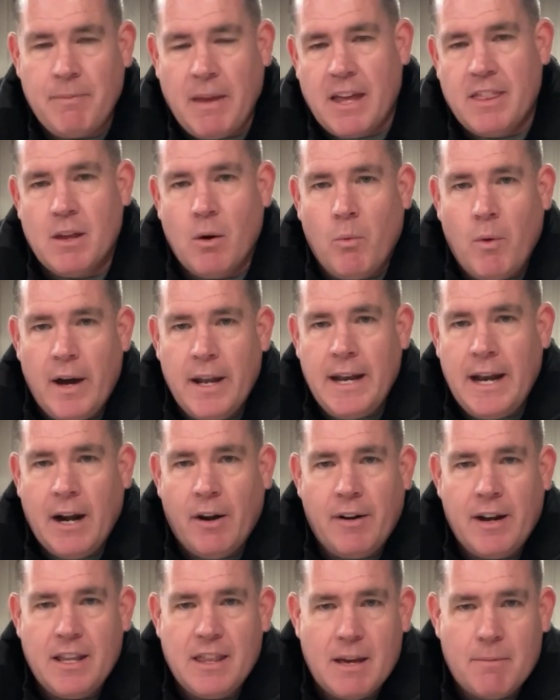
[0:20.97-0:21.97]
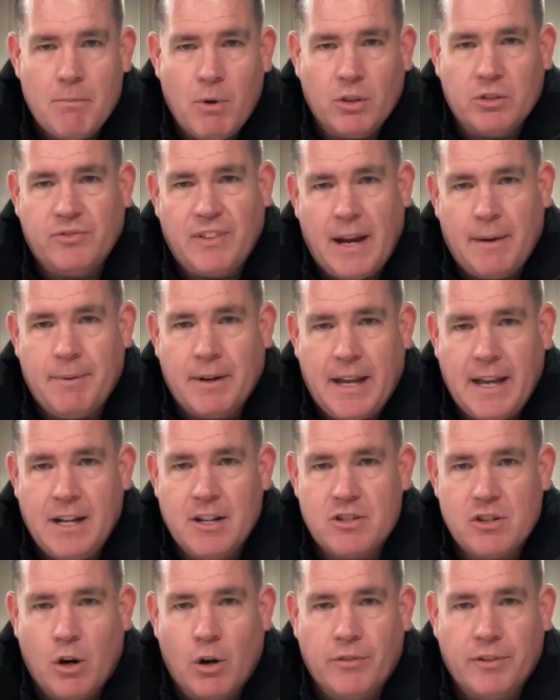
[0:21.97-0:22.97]
And the one area that most
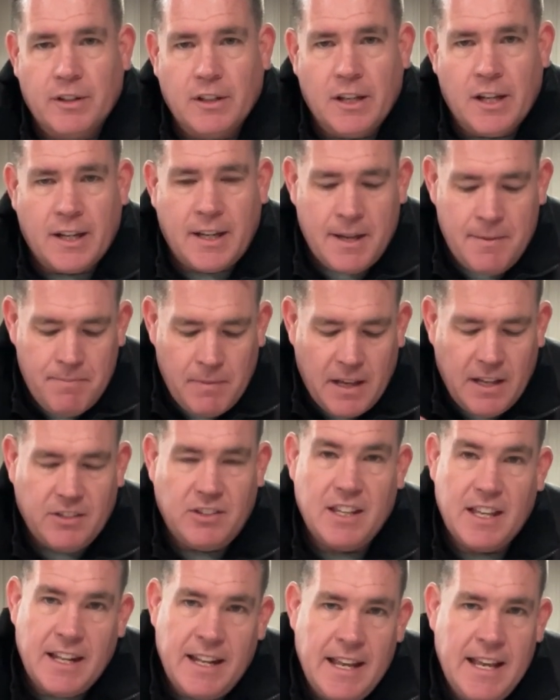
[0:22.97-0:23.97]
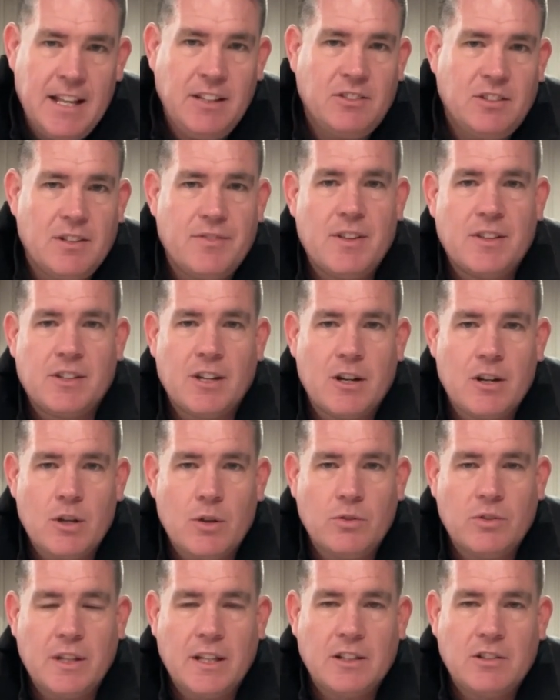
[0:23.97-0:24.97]
fabricators overlook is the adhesive that they're
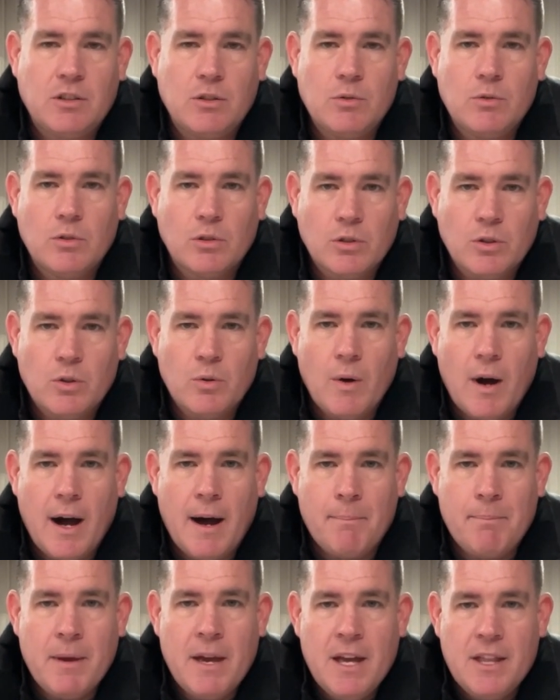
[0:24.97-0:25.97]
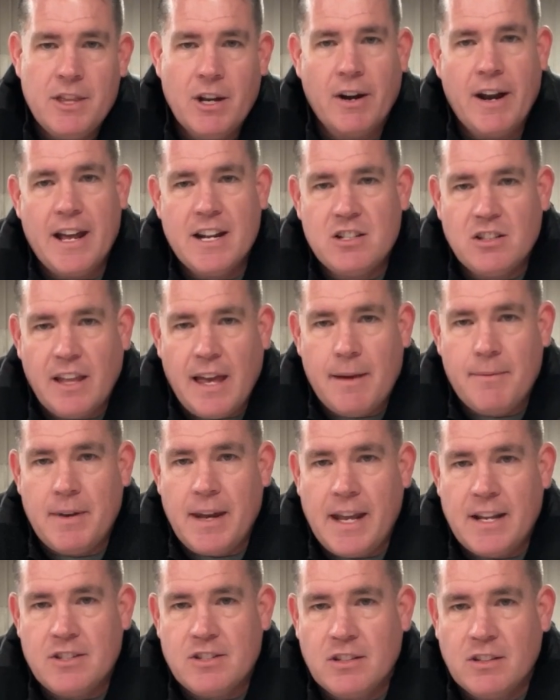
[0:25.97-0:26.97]
using to glue up their edge
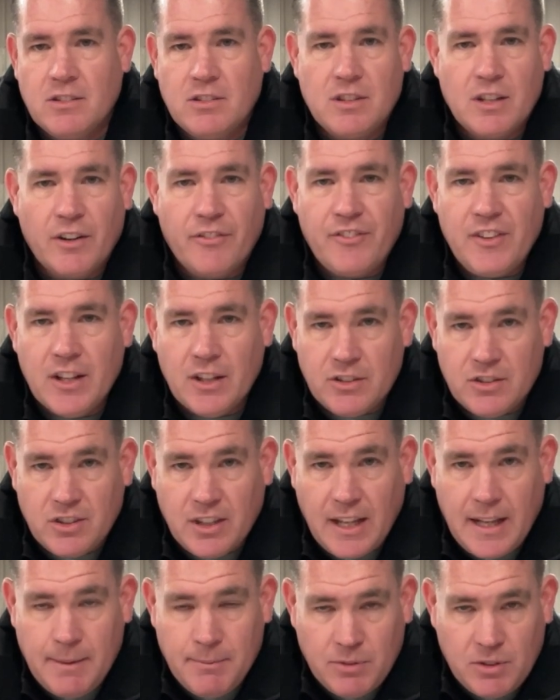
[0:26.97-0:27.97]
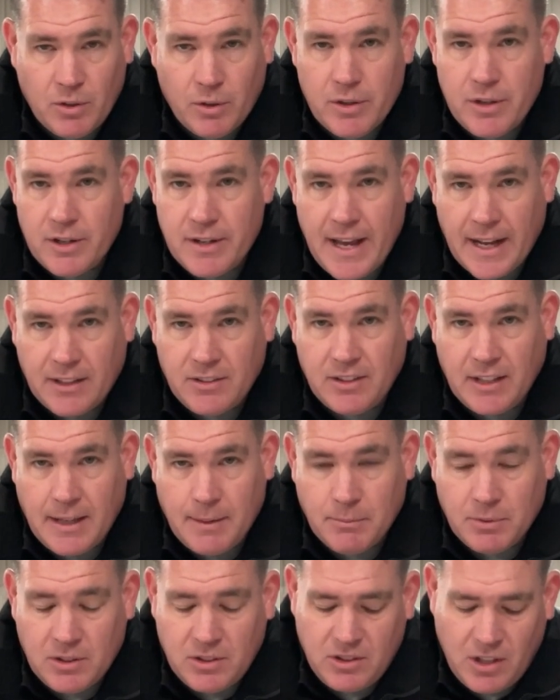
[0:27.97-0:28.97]
laminations, their field seams, or their deck
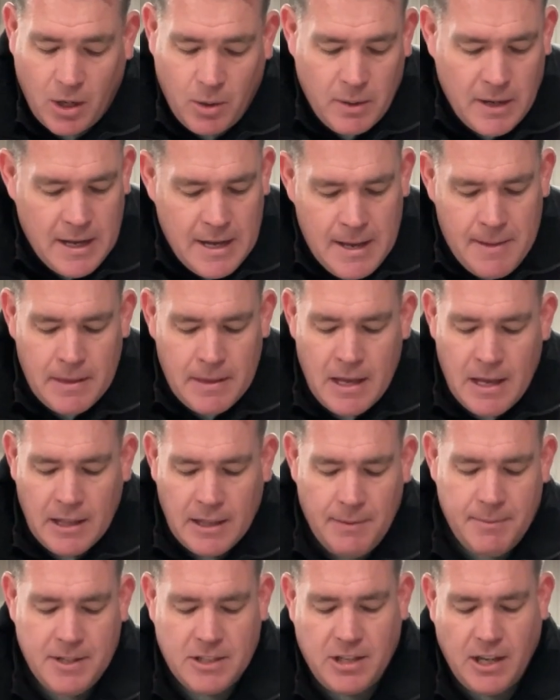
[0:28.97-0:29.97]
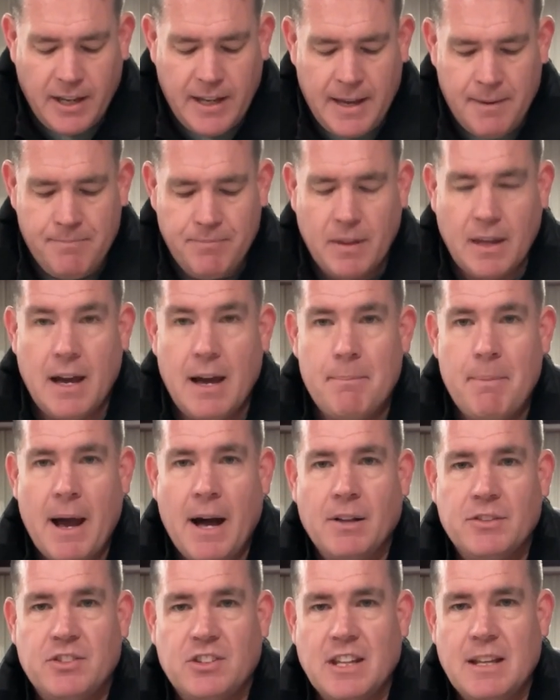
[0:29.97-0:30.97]
seams. So let me tell you
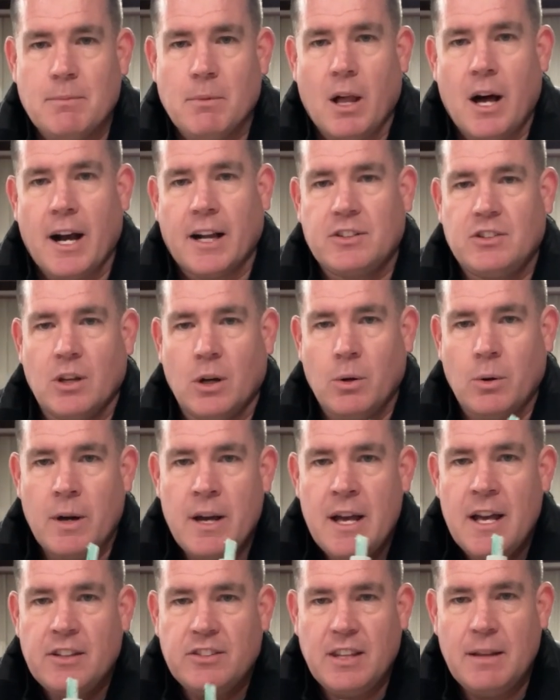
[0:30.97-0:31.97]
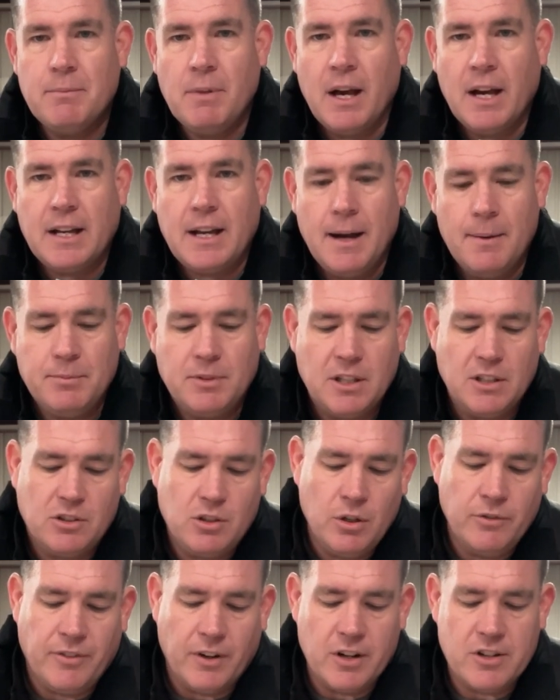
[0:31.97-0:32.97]
about SeamLock. So SeamLock comes in
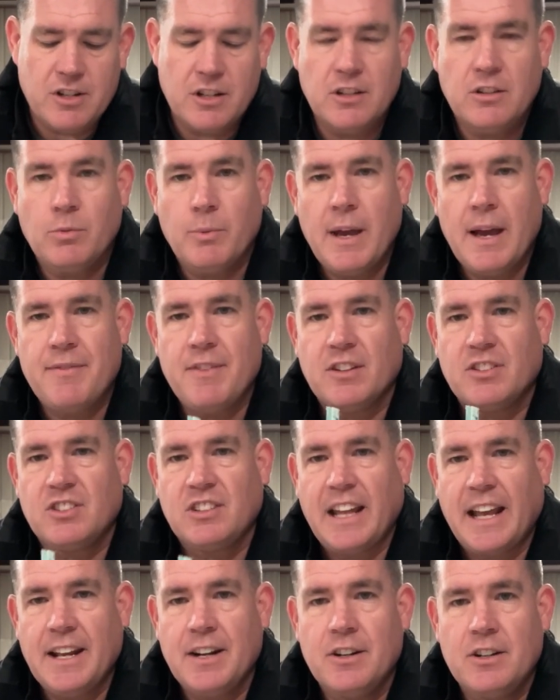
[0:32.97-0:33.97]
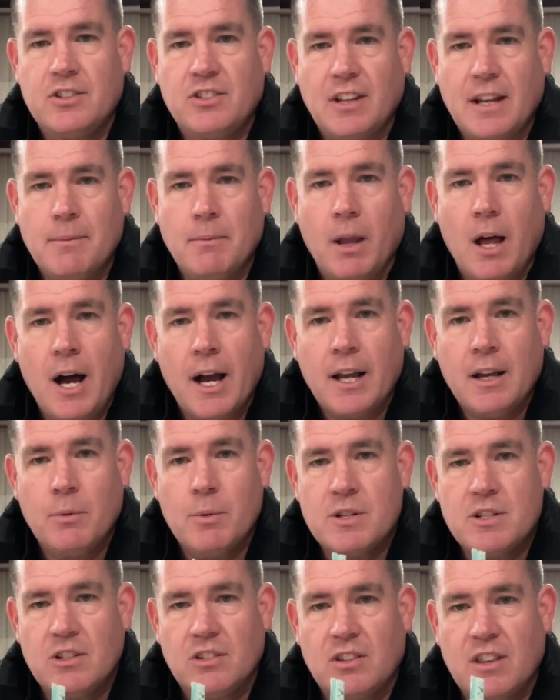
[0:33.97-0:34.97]
two versions. We have the standard SeamLock,
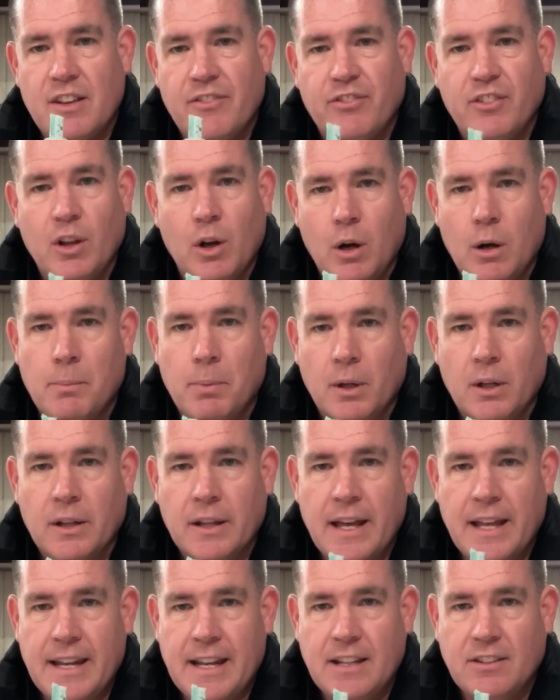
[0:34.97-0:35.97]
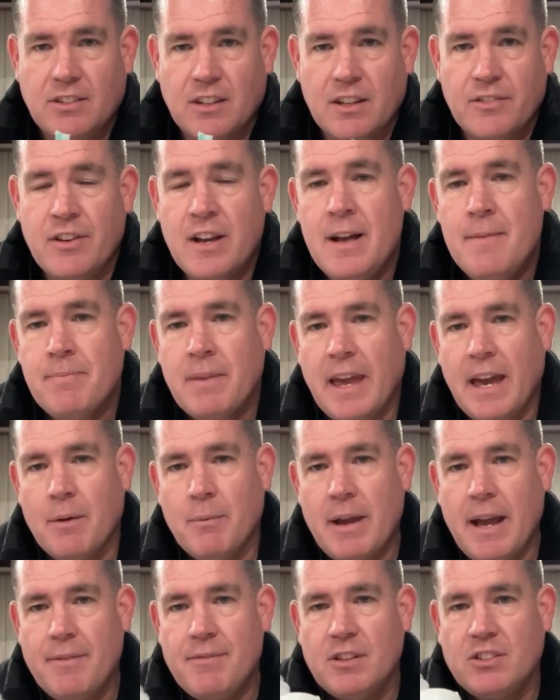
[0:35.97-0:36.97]
which is the flowable adhesive, and
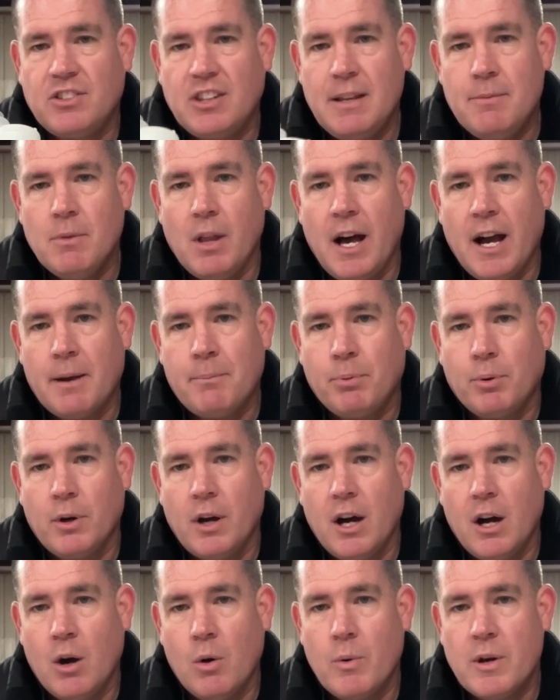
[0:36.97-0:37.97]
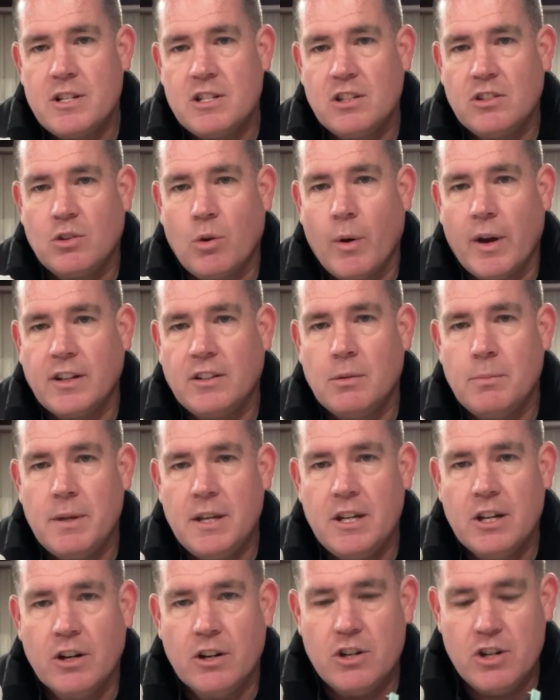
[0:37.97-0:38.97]
we have the SeamLock Pro, which is going to be
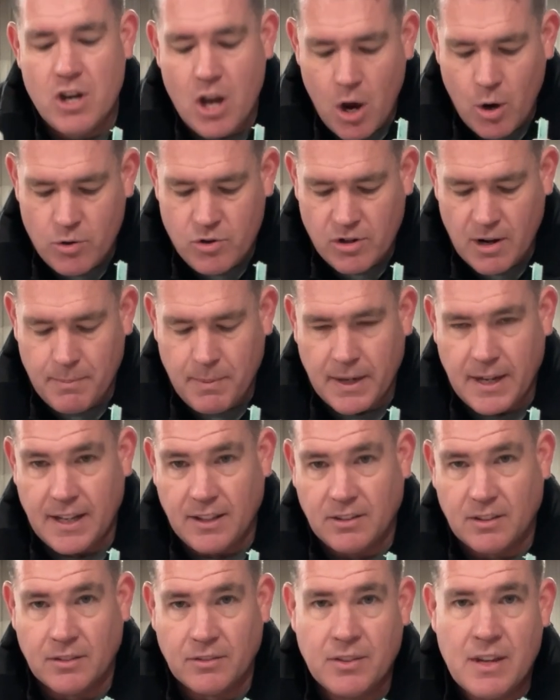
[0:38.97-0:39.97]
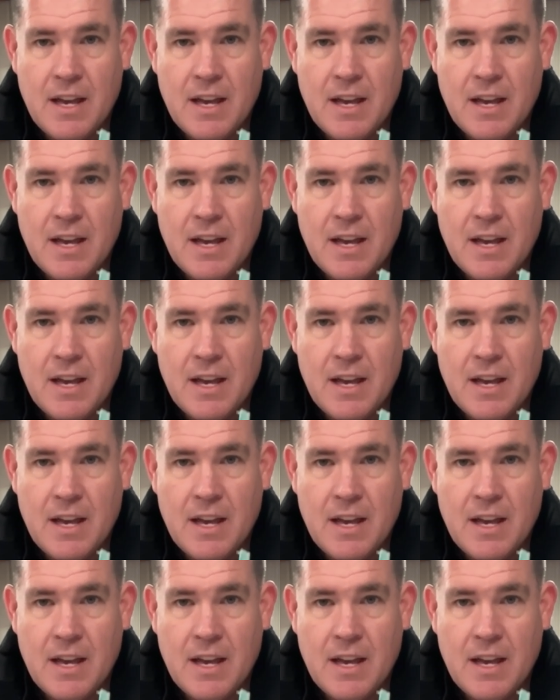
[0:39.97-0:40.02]
your no drip adhesive.